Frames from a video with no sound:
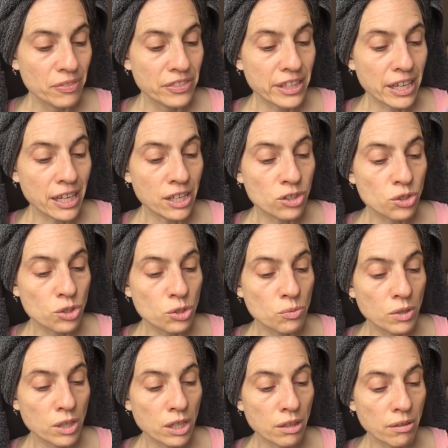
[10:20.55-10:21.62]
The angels
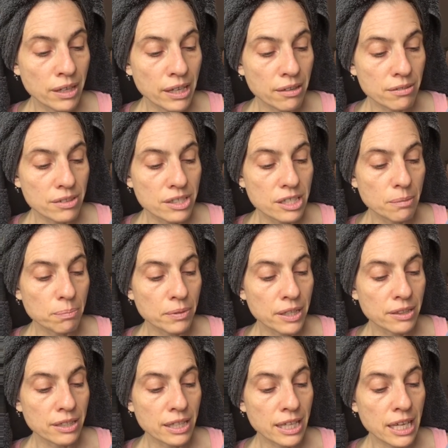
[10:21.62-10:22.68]
will go out, separate the